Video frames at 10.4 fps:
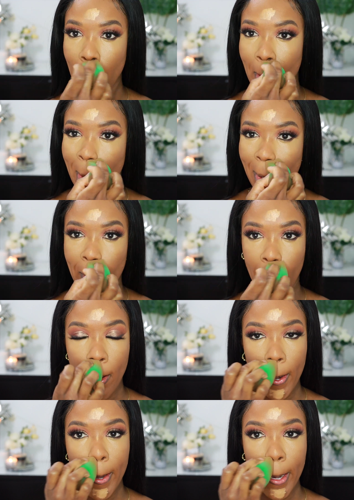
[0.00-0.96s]

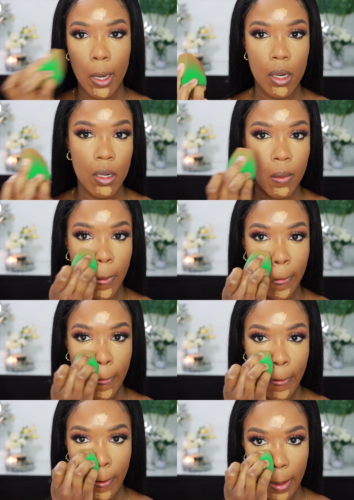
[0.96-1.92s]

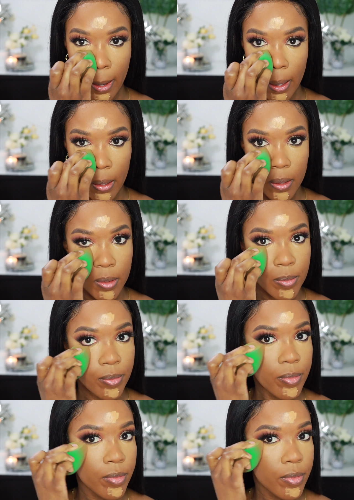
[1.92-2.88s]
Nobody speaks.